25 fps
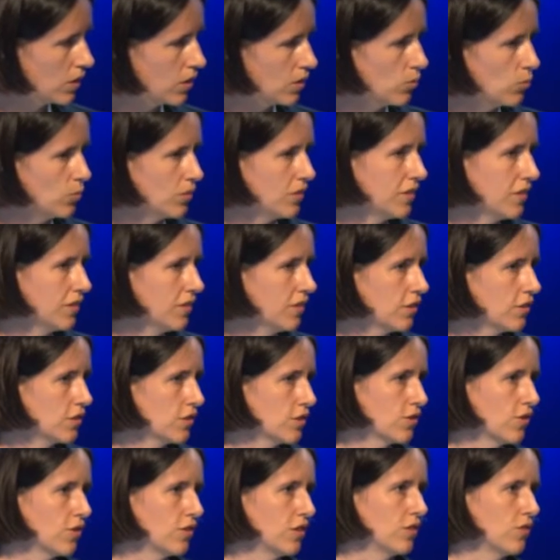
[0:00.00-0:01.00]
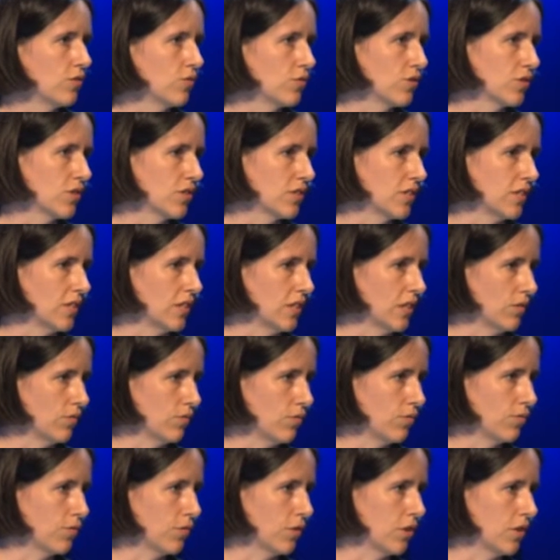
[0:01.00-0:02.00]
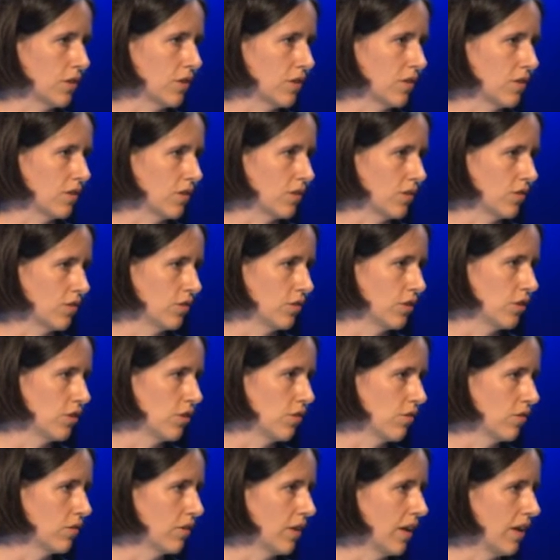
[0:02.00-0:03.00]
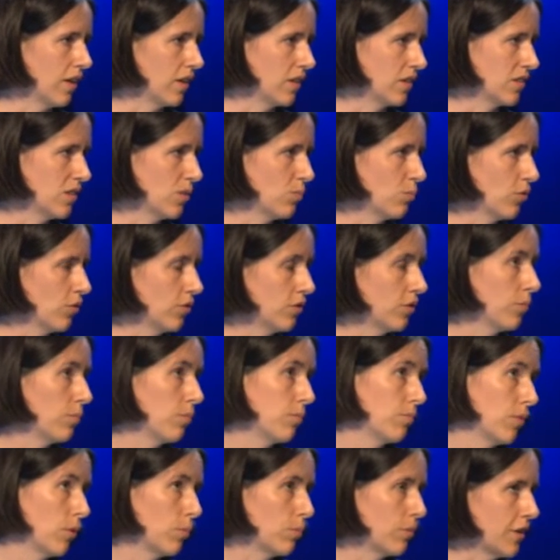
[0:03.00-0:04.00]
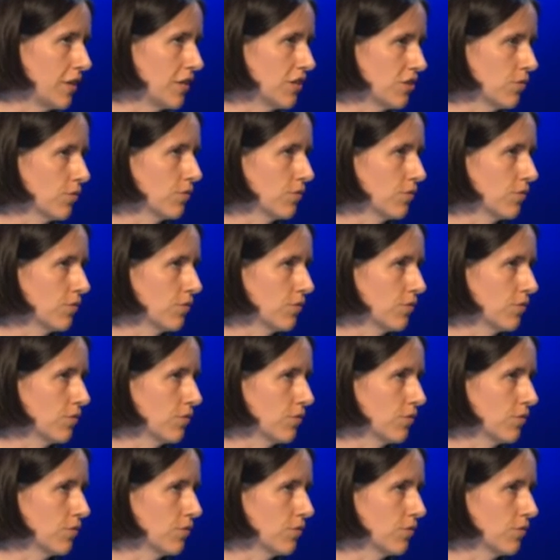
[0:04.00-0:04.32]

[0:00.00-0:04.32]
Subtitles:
We did this study to see if the population of